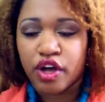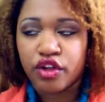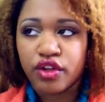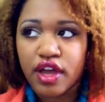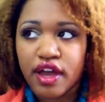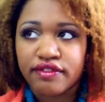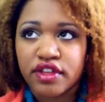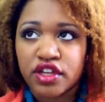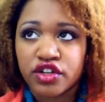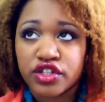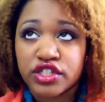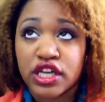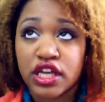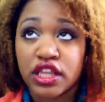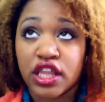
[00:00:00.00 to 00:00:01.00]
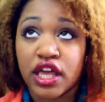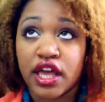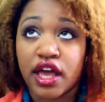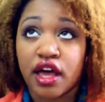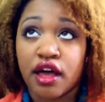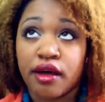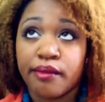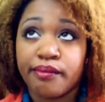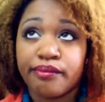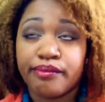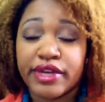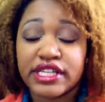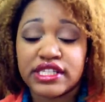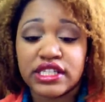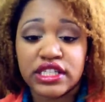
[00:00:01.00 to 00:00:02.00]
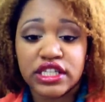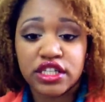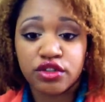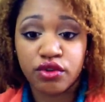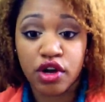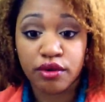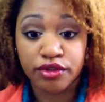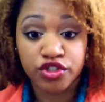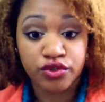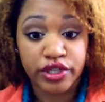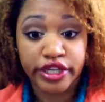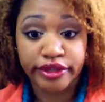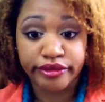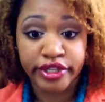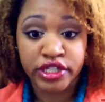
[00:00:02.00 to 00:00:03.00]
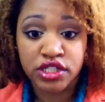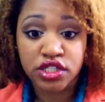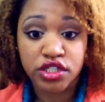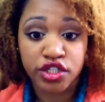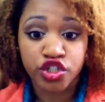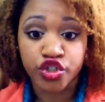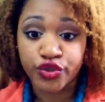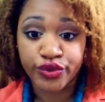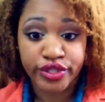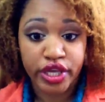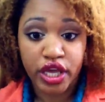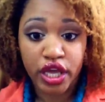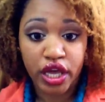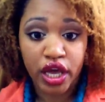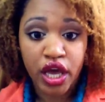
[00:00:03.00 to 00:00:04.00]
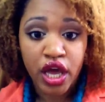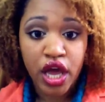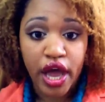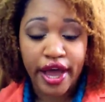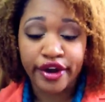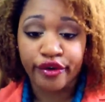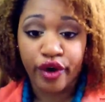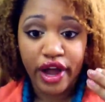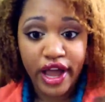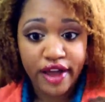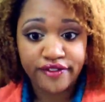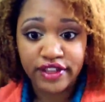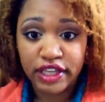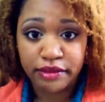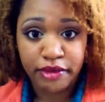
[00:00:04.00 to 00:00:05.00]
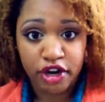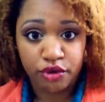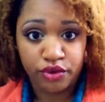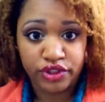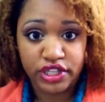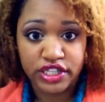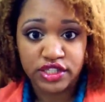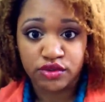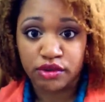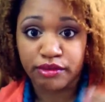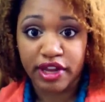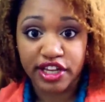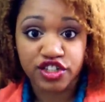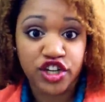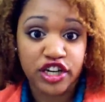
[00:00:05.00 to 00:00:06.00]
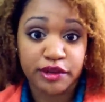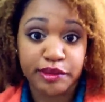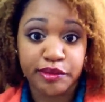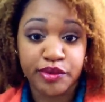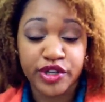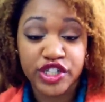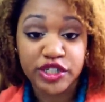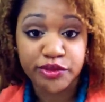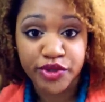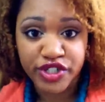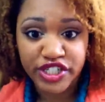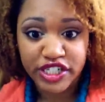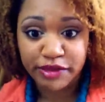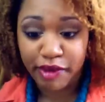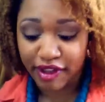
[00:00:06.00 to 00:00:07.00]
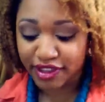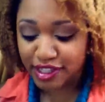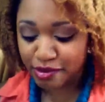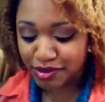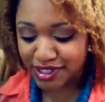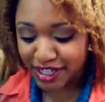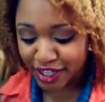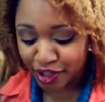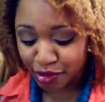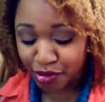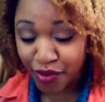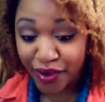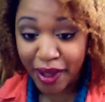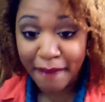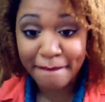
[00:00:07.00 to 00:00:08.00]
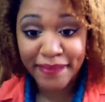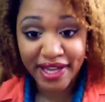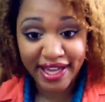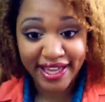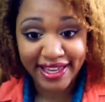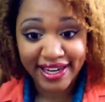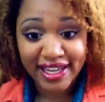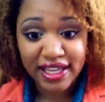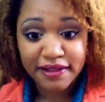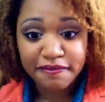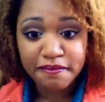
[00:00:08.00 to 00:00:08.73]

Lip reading: Well, you have to understand that basically you are what you eat, and that's a true saying. I know I have to get better with this, so I'm not trying to be preachy about this particular point, but